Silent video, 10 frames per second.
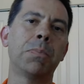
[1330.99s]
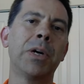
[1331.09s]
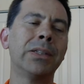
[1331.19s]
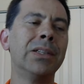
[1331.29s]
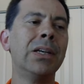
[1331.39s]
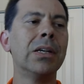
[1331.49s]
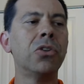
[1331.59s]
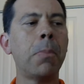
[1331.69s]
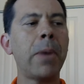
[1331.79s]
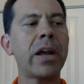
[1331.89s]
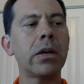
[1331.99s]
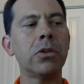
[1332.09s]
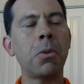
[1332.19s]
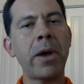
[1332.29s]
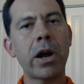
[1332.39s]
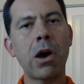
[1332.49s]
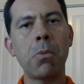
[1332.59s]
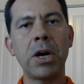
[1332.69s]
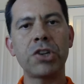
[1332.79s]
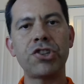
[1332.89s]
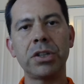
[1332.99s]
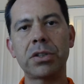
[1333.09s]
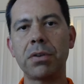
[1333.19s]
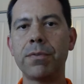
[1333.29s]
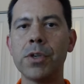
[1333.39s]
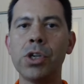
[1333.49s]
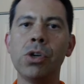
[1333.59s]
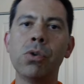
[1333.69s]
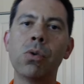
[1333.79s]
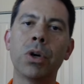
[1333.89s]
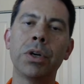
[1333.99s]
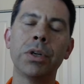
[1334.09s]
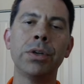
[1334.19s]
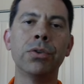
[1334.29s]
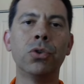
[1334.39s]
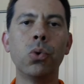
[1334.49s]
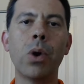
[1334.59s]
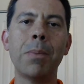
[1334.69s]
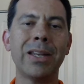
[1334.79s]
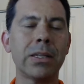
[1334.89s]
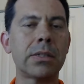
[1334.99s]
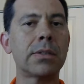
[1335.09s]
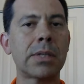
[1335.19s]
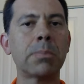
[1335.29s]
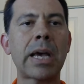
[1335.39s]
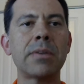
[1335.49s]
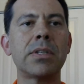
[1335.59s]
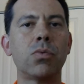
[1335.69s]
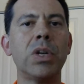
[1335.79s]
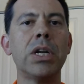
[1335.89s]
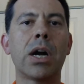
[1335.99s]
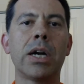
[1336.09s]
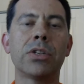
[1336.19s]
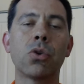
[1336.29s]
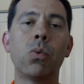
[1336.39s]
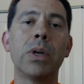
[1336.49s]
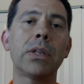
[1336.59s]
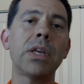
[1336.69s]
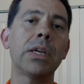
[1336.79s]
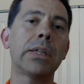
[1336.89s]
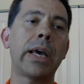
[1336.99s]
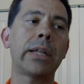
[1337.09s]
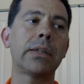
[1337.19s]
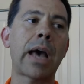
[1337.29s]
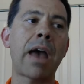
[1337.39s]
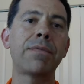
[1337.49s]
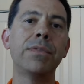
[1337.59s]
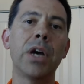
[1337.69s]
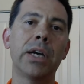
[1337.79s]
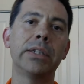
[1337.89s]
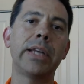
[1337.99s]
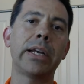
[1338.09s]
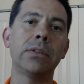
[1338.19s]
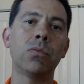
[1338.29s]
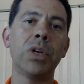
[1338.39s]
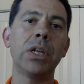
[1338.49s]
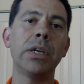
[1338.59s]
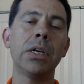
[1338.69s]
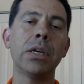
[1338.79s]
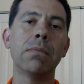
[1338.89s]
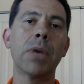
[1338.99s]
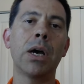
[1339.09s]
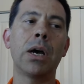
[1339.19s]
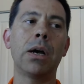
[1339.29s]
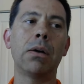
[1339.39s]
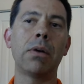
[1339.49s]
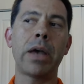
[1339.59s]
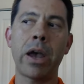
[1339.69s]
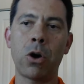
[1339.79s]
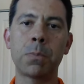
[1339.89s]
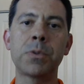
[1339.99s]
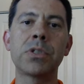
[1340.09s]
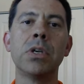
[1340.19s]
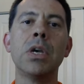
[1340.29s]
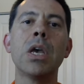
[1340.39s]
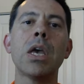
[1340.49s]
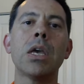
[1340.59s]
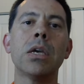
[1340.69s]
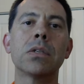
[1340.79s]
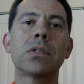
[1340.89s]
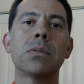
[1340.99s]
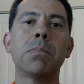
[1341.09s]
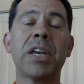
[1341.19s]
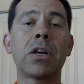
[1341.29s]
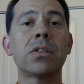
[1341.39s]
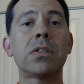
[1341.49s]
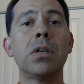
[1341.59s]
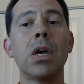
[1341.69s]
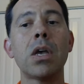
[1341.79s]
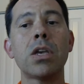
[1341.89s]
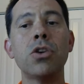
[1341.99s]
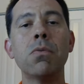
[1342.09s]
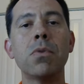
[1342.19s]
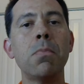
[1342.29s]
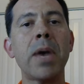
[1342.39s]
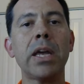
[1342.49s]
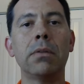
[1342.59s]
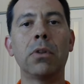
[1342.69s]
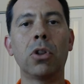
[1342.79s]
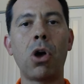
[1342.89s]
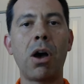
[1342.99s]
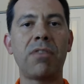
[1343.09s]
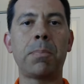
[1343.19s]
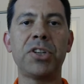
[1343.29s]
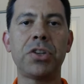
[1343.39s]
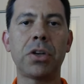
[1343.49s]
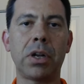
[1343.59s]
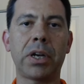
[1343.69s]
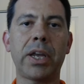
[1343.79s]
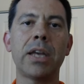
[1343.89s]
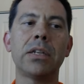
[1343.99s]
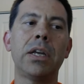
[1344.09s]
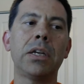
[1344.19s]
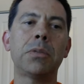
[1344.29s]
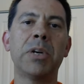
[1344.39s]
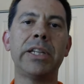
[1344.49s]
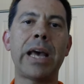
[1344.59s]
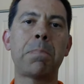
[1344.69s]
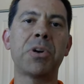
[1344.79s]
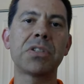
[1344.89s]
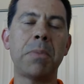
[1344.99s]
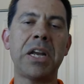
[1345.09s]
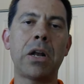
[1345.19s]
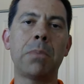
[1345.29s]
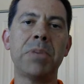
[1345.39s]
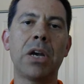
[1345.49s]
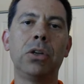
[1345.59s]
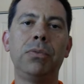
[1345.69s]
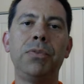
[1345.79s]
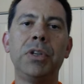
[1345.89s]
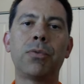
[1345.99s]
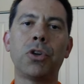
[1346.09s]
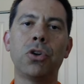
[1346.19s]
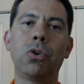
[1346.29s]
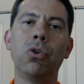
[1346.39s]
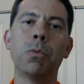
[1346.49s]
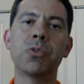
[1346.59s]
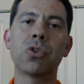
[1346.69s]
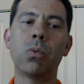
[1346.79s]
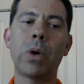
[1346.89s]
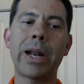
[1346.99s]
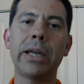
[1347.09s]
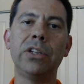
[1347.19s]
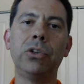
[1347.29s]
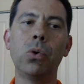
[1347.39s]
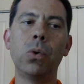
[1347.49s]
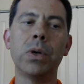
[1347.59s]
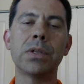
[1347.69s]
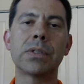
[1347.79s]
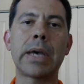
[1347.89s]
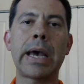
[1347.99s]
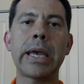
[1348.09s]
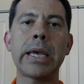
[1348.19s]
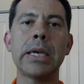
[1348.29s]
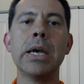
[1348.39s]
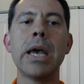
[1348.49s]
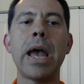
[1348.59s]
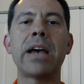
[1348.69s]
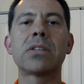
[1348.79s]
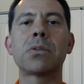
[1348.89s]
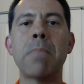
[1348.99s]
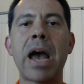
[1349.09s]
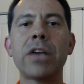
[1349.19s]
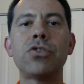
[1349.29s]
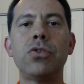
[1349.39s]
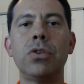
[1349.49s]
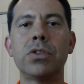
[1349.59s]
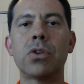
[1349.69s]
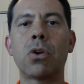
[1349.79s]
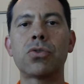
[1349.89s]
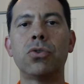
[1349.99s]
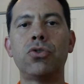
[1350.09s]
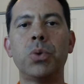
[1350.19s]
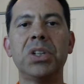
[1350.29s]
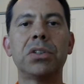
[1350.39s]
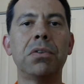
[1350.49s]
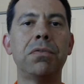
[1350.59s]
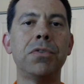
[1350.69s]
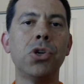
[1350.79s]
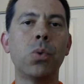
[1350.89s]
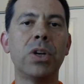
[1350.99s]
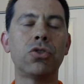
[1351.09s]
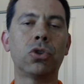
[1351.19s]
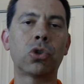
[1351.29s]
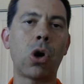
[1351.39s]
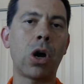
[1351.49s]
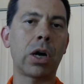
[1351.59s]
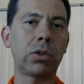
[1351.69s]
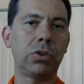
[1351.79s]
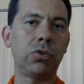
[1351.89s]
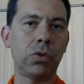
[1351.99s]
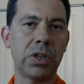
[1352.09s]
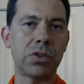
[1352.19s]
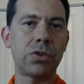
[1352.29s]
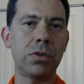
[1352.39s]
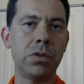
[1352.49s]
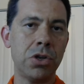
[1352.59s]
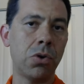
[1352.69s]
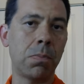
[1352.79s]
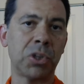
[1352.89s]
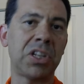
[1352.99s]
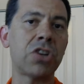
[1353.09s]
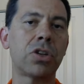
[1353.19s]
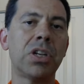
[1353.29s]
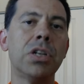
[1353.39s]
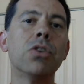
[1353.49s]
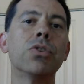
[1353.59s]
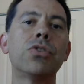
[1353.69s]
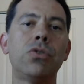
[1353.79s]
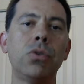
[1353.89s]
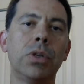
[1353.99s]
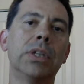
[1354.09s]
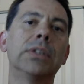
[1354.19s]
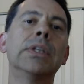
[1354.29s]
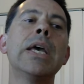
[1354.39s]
But no matter no matter how much interview or you do, I mean, sometimes it's really hard. So one thing that I've done that really uh, helps is because you you may love a particular candidate, but that person may not be a good fit for your group. So what I do is I ask my students also to interview and to talk to this new, potentially new student.